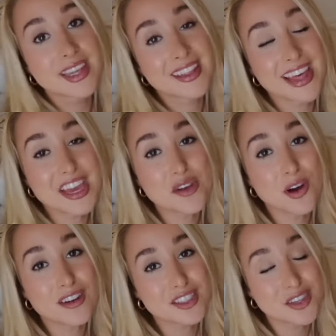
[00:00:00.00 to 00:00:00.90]
Thank you
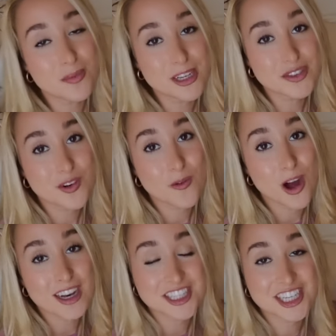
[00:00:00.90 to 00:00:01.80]
all so much for
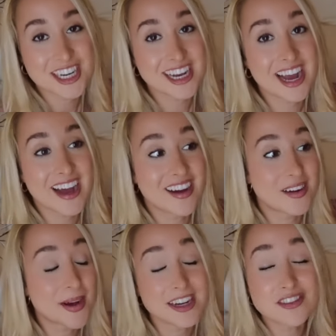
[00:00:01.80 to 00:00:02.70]
watching.
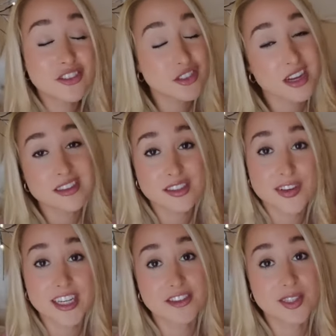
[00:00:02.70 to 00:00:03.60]
I know there's tons of
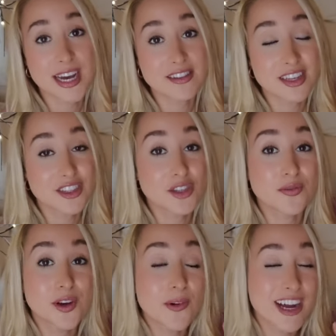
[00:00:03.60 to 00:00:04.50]
videos out there, so if
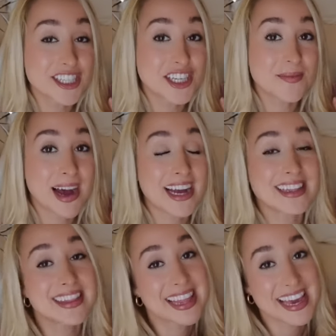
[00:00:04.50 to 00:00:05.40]
you're watching
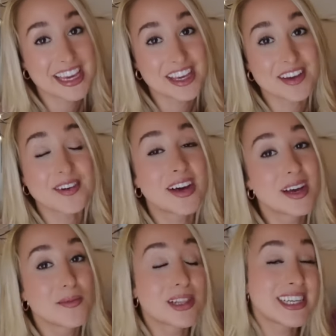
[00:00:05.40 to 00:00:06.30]
mine, thank you.
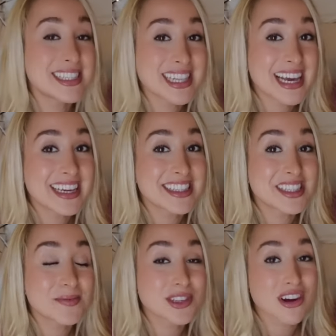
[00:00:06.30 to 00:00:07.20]
Please like and
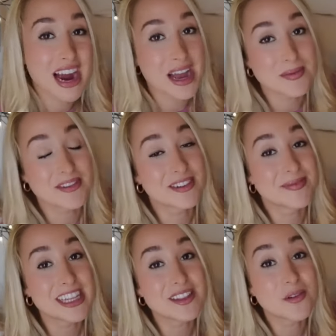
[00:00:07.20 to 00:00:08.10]
subscribe, it would
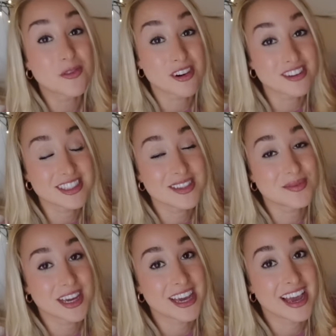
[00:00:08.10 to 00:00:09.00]
mean the world to
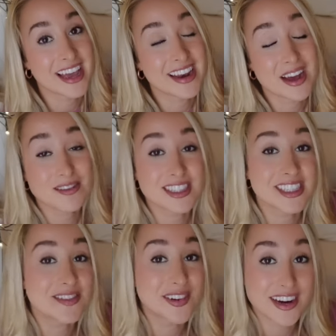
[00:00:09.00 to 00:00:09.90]
me, and I will
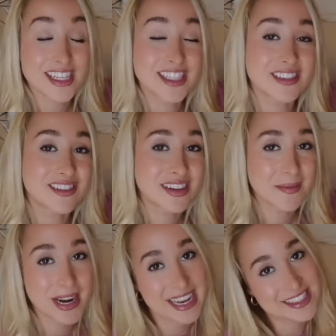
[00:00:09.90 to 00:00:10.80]
see you very soon in
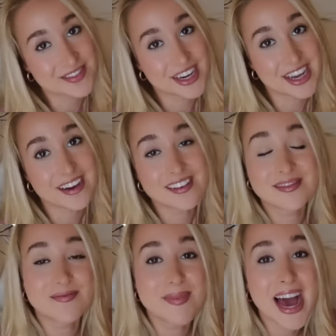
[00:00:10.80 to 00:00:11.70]
my next video.
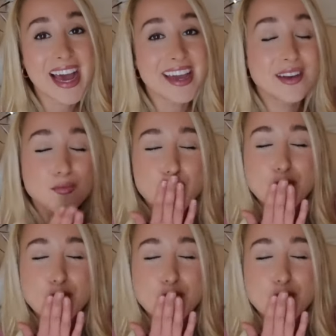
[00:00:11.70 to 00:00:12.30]
Bye!